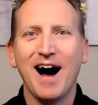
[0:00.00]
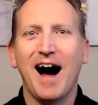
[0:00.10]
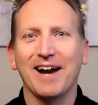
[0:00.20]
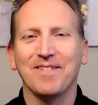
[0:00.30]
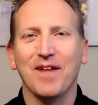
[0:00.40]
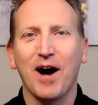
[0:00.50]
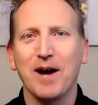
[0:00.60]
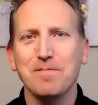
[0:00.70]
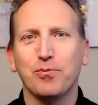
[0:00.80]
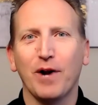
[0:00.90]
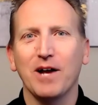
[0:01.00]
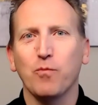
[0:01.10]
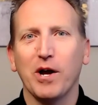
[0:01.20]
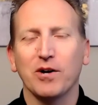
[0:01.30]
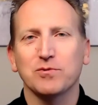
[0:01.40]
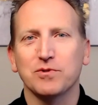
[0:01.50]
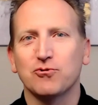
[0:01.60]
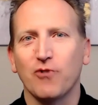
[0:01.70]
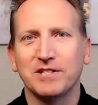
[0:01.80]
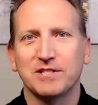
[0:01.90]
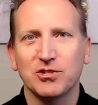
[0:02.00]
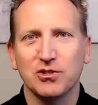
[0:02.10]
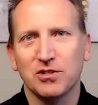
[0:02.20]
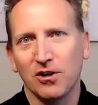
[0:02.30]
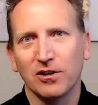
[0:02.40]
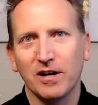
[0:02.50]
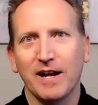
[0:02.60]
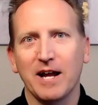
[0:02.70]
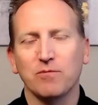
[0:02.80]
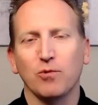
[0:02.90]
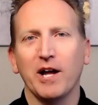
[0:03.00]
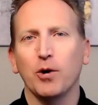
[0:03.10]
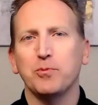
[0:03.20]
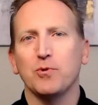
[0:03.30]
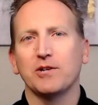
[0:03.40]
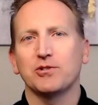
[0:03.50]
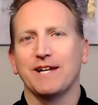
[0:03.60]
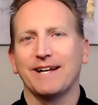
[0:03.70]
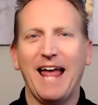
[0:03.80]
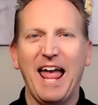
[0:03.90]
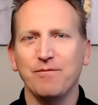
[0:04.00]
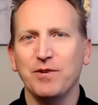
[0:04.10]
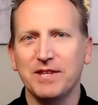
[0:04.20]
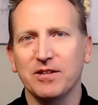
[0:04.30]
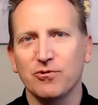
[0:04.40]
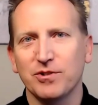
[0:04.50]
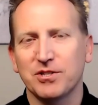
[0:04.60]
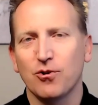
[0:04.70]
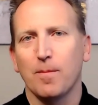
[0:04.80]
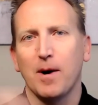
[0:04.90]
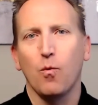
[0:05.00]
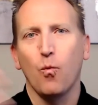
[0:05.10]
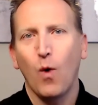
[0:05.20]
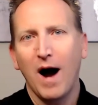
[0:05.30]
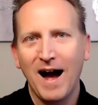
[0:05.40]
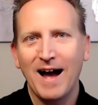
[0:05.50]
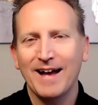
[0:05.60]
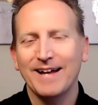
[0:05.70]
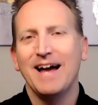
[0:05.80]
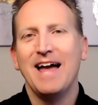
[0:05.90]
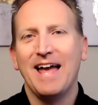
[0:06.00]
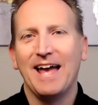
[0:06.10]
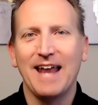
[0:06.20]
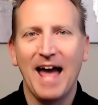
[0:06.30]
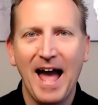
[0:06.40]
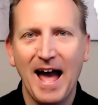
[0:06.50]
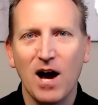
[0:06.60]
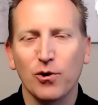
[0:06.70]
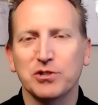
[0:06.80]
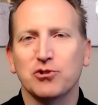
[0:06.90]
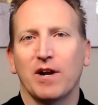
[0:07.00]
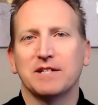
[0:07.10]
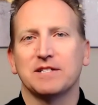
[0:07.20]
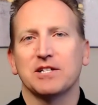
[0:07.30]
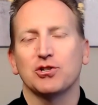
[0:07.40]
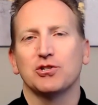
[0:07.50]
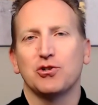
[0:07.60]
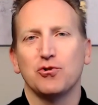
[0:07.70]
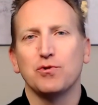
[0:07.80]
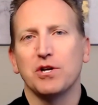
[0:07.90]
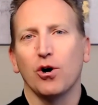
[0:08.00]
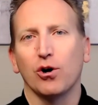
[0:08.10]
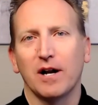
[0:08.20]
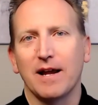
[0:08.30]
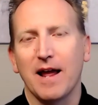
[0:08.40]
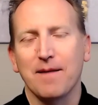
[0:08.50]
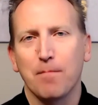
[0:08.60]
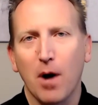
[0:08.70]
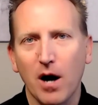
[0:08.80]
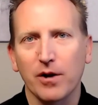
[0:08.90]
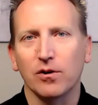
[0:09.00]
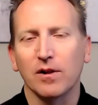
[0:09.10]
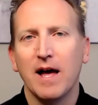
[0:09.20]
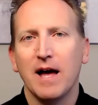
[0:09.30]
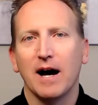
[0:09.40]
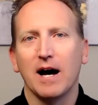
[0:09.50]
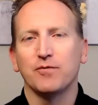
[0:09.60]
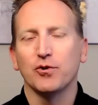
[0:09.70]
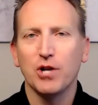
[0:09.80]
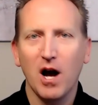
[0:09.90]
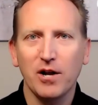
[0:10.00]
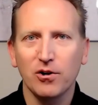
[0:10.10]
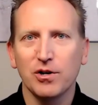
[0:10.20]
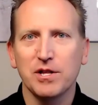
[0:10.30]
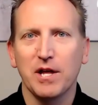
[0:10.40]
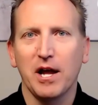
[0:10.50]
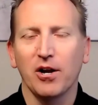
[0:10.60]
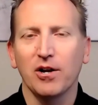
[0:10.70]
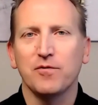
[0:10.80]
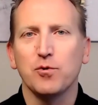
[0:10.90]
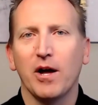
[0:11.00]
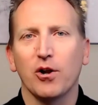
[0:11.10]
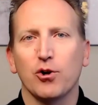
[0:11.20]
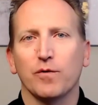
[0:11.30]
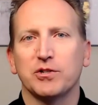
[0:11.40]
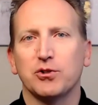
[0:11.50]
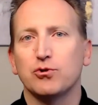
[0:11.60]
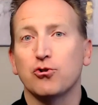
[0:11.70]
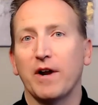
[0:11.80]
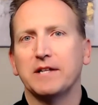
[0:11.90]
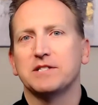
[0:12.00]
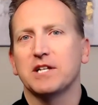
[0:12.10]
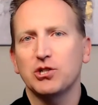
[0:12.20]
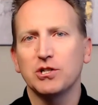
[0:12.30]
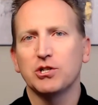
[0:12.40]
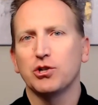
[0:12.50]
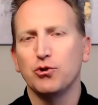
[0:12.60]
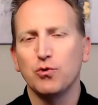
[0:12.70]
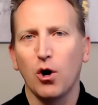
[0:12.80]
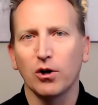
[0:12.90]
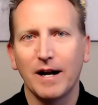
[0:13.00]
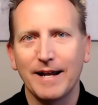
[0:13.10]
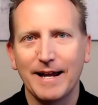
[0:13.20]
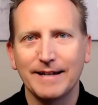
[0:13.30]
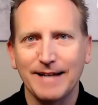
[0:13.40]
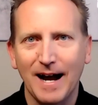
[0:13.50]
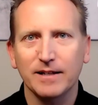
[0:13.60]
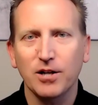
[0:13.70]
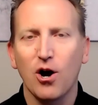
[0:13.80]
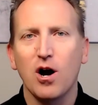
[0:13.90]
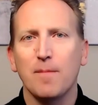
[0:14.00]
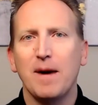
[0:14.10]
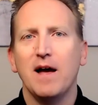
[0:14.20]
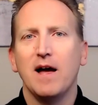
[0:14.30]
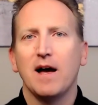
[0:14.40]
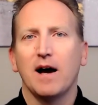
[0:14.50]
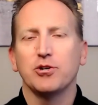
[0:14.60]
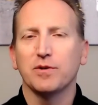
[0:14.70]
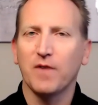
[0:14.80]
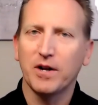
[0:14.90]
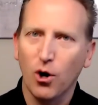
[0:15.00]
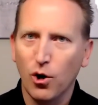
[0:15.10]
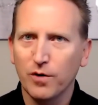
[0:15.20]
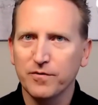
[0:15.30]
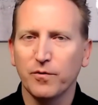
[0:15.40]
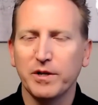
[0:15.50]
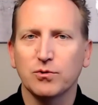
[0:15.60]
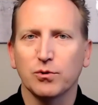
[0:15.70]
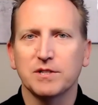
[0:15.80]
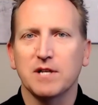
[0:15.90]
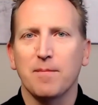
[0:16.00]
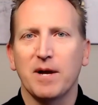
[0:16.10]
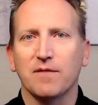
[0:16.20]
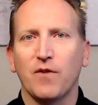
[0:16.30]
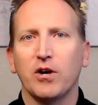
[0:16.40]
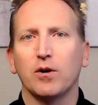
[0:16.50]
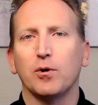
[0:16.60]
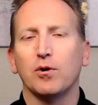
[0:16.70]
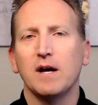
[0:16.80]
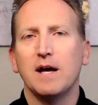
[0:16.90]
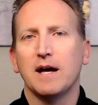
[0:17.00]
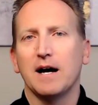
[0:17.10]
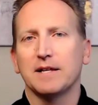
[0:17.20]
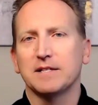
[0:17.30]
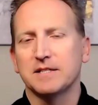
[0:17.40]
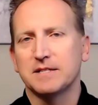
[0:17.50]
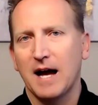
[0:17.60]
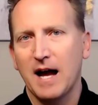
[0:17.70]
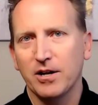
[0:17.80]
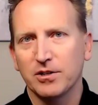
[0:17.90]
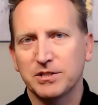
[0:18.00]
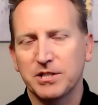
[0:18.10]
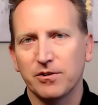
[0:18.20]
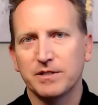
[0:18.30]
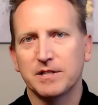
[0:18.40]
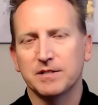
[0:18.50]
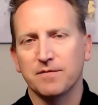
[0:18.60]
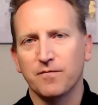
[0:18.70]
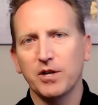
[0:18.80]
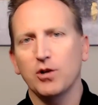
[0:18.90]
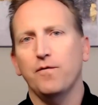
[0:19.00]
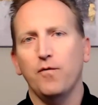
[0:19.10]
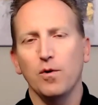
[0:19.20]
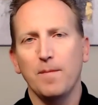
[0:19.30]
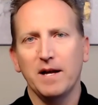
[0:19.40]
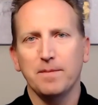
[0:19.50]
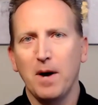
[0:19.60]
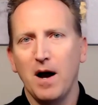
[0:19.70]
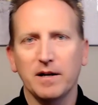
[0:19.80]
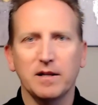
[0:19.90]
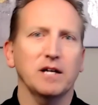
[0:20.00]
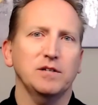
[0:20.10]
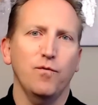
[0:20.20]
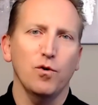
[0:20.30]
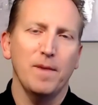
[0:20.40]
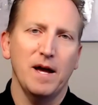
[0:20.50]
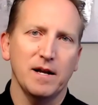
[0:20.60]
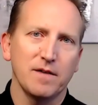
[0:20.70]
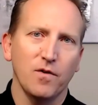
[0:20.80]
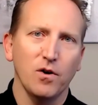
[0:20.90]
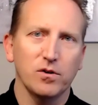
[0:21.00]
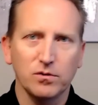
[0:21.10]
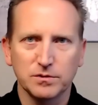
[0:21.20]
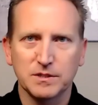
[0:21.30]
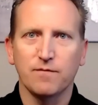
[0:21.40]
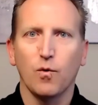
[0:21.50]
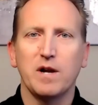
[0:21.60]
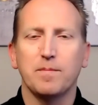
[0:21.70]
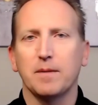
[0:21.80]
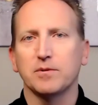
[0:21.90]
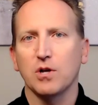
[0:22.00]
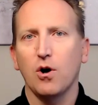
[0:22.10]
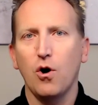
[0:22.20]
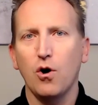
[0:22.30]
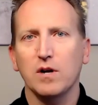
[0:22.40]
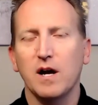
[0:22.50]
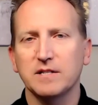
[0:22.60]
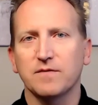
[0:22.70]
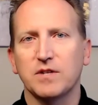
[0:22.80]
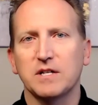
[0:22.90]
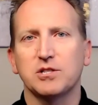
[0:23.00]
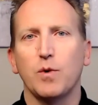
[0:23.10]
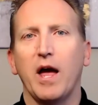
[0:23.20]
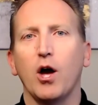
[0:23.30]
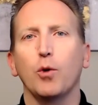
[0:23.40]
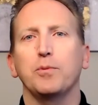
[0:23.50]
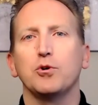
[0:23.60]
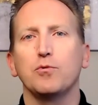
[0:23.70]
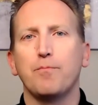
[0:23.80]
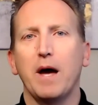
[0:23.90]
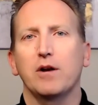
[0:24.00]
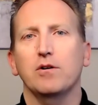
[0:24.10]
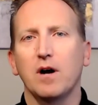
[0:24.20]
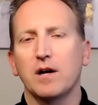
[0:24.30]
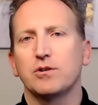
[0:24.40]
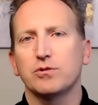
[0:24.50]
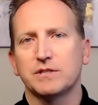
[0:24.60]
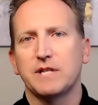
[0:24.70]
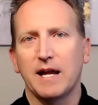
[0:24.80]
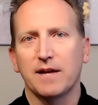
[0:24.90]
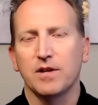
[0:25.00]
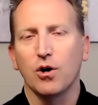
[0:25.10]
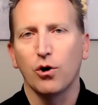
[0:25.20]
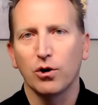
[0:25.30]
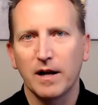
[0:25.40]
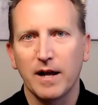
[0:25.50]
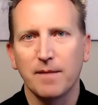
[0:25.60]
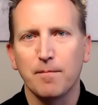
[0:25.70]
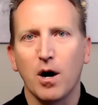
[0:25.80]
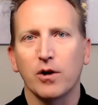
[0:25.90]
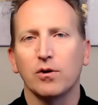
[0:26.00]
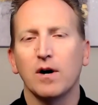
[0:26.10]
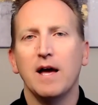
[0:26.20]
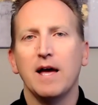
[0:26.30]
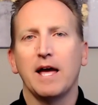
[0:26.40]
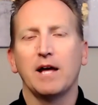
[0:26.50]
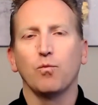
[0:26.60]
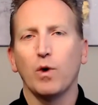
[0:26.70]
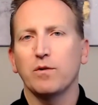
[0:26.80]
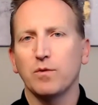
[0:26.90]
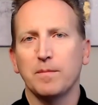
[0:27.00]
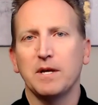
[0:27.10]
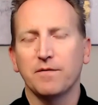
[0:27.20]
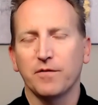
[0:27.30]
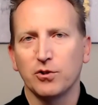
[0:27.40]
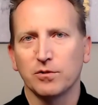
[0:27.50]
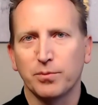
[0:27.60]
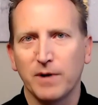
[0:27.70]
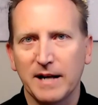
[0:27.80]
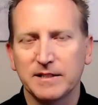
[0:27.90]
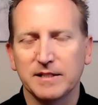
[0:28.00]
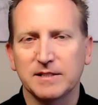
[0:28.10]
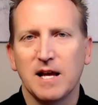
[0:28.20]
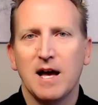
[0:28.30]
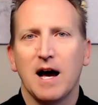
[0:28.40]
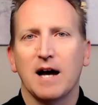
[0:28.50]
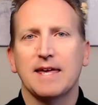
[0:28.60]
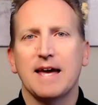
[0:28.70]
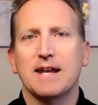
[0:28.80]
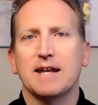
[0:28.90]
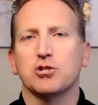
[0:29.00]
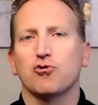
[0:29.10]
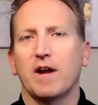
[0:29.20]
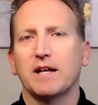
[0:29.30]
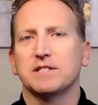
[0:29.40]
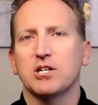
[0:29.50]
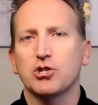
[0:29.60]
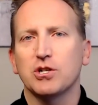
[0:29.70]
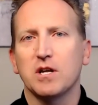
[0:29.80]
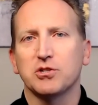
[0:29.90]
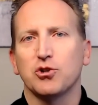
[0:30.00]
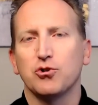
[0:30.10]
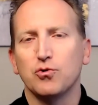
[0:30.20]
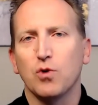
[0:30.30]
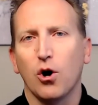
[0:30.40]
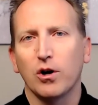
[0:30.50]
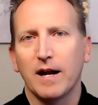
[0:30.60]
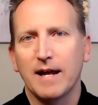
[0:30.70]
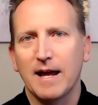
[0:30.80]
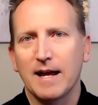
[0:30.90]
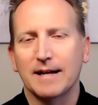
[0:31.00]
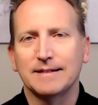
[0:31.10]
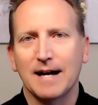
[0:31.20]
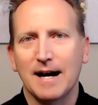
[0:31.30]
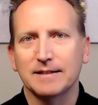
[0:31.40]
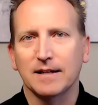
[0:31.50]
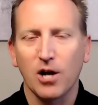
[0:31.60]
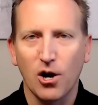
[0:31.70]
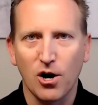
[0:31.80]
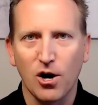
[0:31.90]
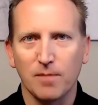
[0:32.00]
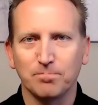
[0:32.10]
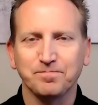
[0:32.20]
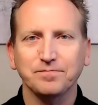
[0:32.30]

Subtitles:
Hi, I'm Brad Wales with Transition to RIA, where I help you understand everything there is to know about why and how to transition to the RIA model. If you're not already there, if you head on over to transitiontoria.com, you can find all the resources I make available. This entire series is in video format, podcast format. I have articles, I have white papers, all kinds of things to help you better understand the RIA model and what it would mean for your practice. Again, transitiontoria.com.